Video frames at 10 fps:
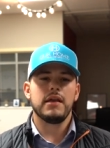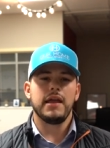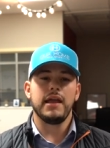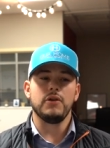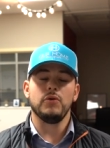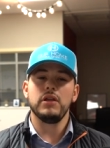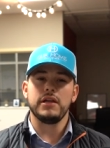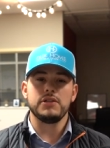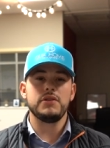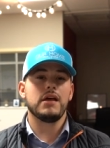and really
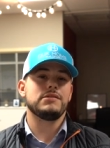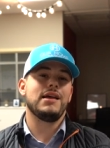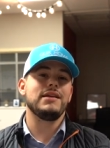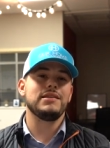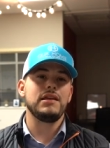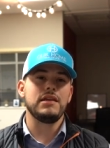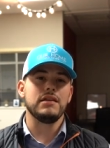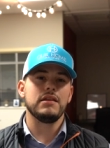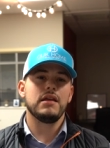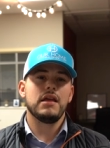in
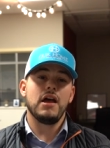2019,